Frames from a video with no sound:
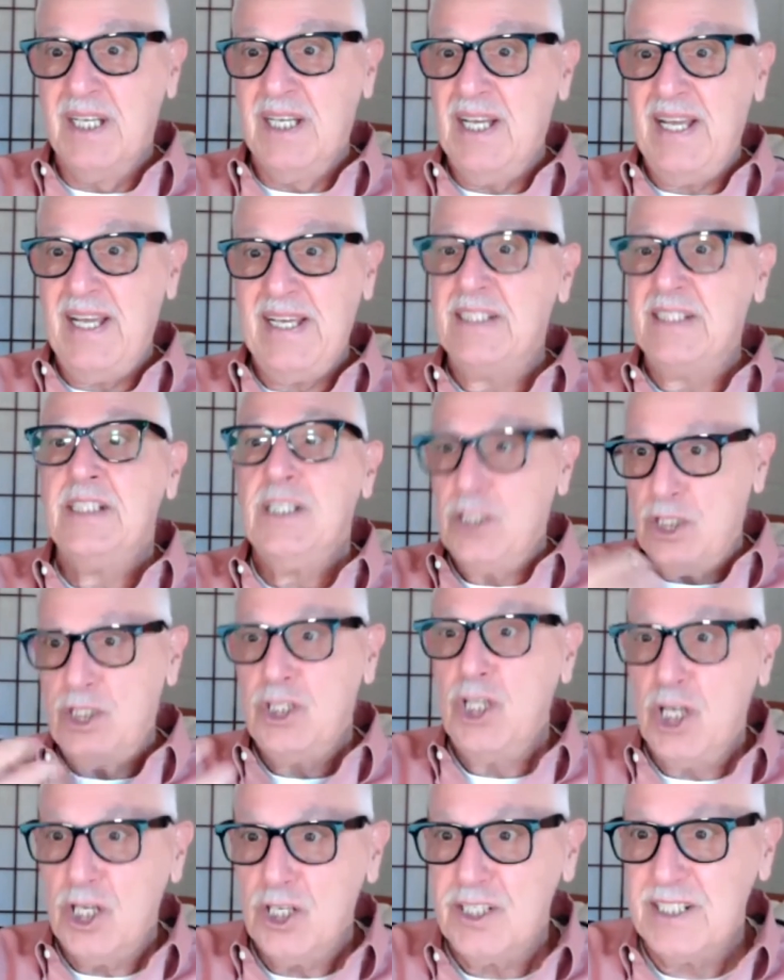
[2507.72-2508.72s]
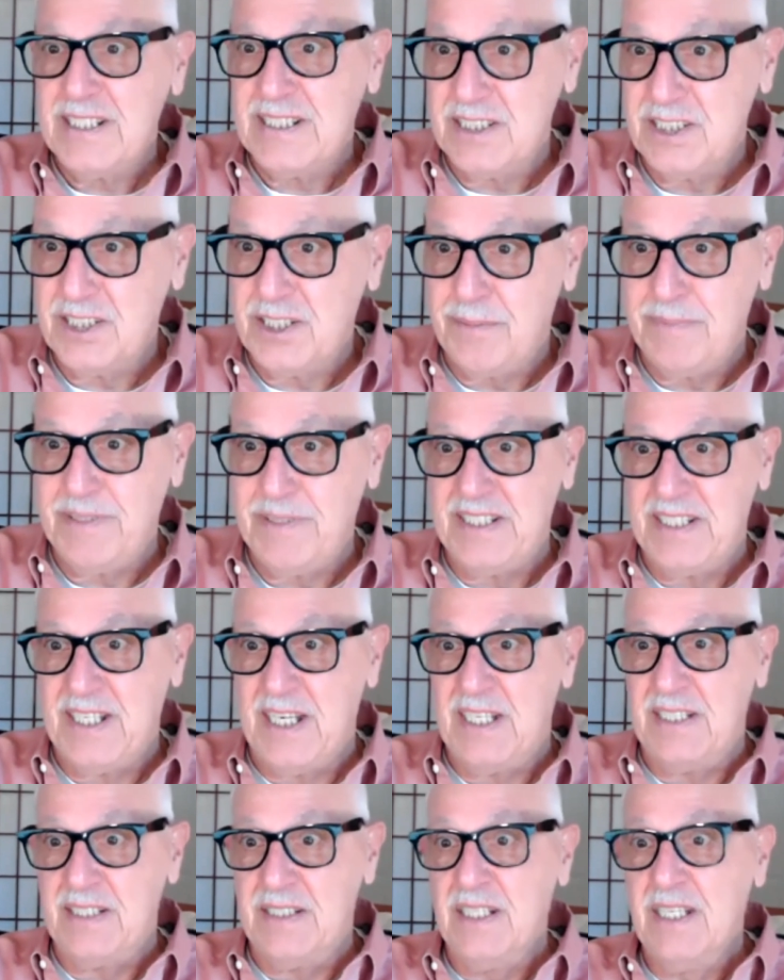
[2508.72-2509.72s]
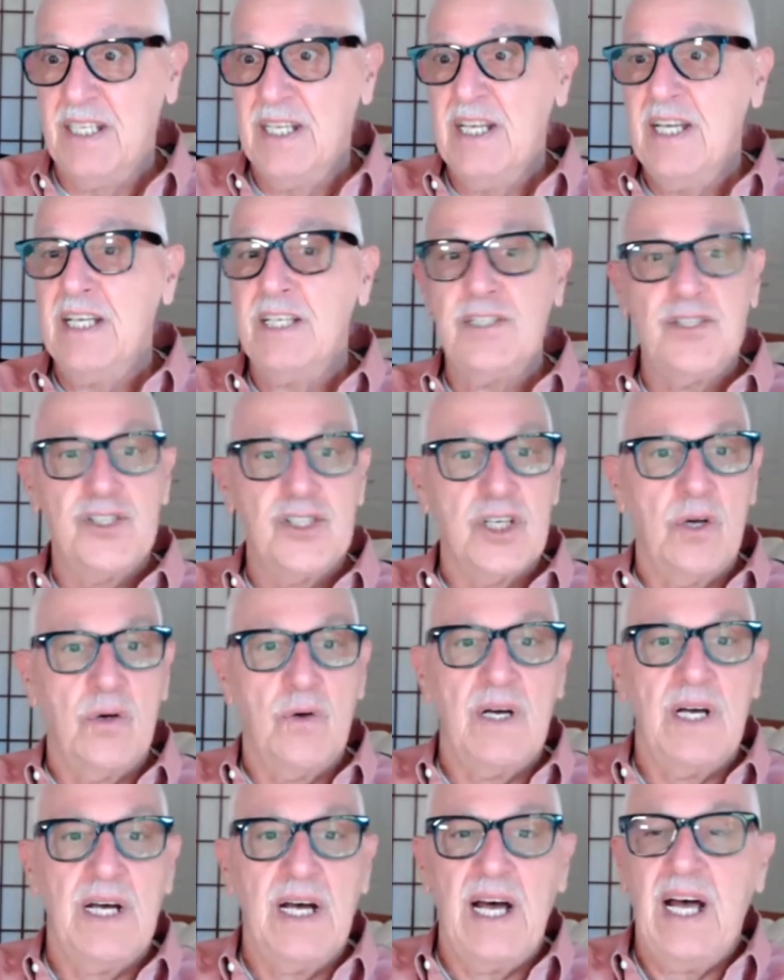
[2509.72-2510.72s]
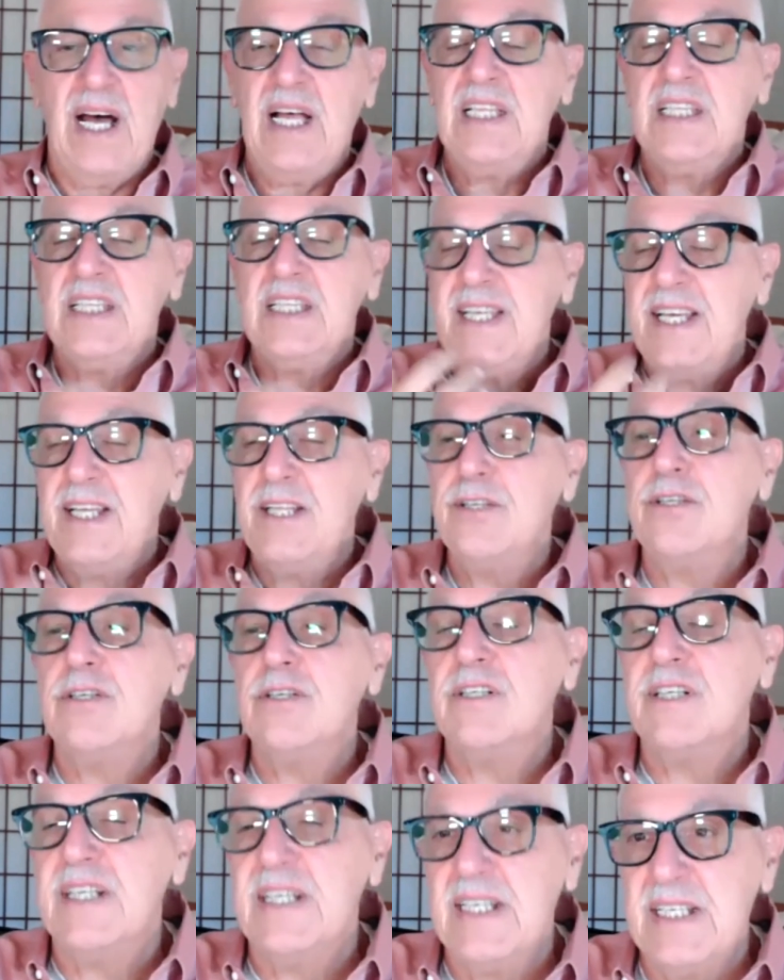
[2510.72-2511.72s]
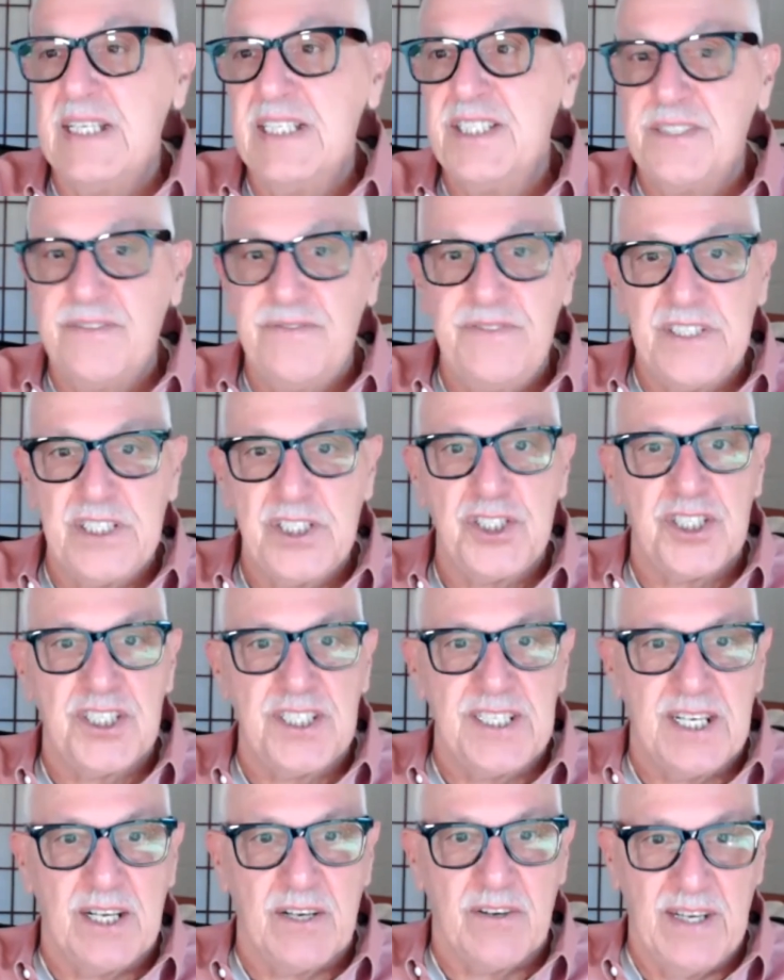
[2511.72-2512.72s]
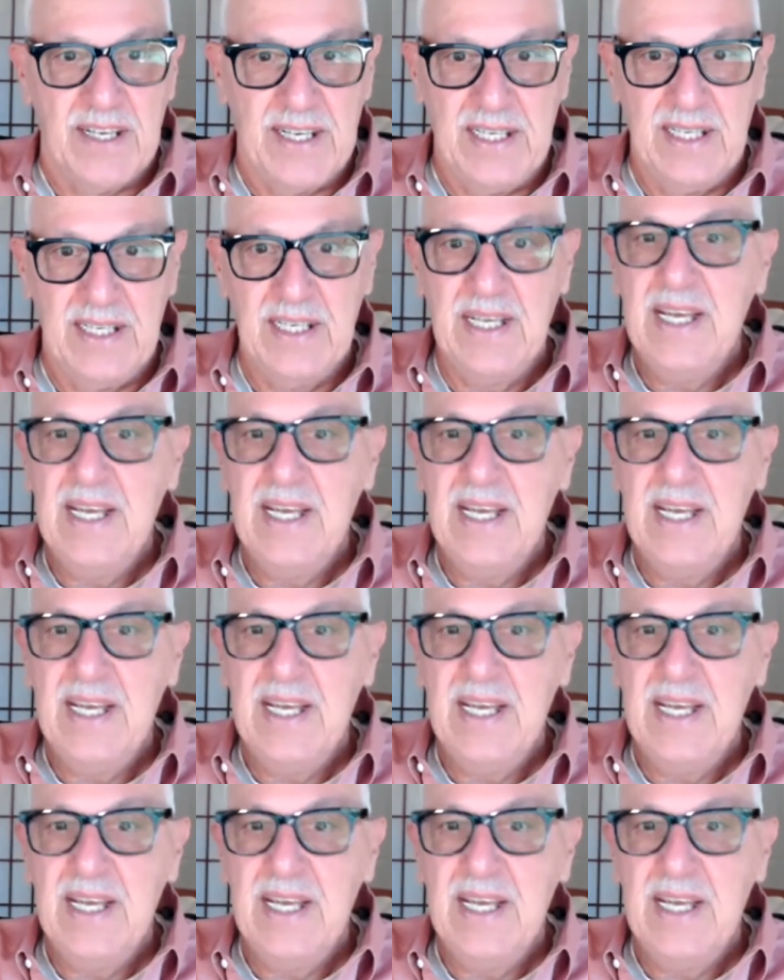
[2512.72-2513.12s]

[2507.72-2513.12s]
and learning to be done. And so a leader is a visionary.